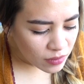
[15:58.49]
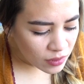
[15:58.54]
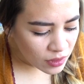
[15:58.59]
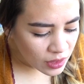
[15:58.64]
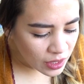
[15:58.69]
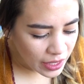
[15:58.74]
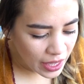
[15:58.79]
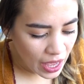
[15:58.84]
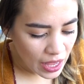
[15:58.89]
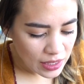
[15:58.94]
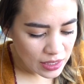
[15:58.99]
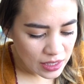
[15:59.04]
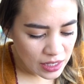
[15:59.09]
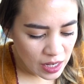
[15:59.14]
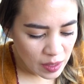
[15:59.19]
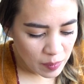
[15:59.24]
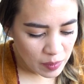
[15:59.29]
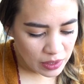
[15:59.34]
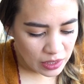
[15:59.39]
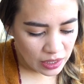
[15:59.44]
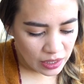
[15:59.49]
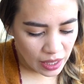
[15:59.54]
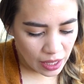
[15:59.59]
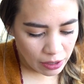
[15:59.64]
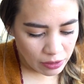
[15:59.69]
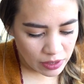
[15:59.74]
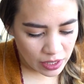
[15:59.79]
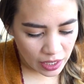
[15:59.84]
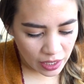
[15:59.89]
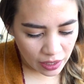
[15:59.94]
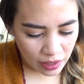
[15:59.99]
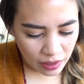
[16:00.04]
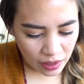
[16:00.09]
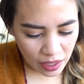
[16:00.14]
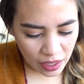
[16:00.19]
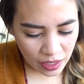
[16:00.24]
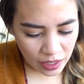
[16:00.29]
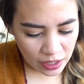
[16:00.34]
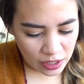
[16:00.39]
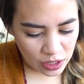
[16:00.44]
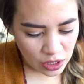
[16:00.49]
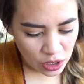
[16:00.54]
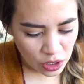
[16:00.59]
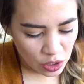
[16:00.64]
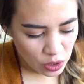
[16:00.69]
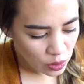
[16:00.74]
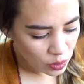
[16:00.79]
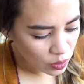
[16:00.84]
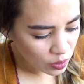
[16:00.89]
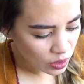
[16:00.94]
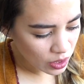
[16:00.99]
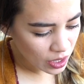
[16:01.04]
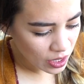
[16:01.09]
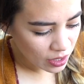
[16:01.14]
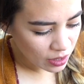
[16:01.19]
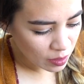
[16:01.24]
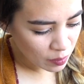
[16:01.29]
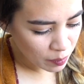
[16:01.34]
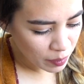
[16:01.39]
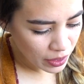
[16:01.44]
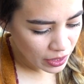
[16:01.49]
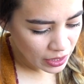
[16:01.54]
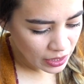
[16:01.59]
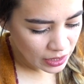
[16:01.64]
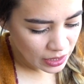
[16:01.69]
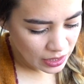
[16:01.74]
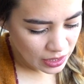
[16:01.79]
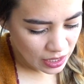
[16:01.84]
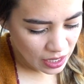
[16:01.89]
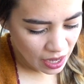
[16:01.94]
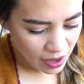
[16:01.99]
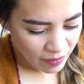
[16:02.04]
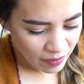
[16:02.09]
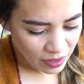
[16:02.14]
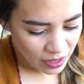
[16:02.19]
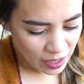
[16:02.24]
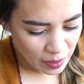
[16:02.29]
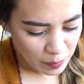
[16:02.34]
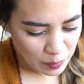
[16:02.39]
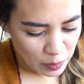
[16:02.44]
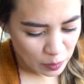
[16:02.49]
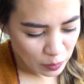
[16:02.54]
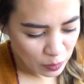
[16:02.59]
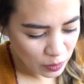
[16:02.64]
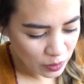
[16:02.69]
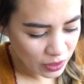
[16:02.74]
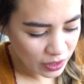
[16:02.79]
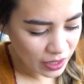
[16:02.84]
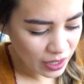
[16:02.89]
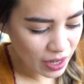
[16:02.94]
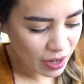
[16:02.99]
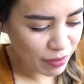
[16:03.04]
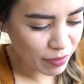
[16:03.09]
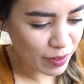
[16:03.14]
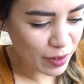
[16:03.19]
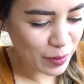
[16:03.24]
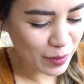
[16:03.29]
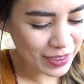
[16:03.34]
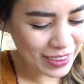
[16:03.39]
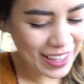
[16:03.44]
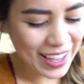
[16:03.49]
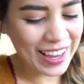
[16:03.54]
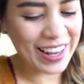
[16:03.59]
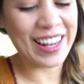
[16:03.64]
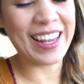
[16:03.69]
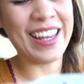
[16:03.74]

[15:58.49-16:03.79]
The cat's name is Cloudtail, and it's a dude, and the bunny doesn't have a name, so Luna can have fun with that.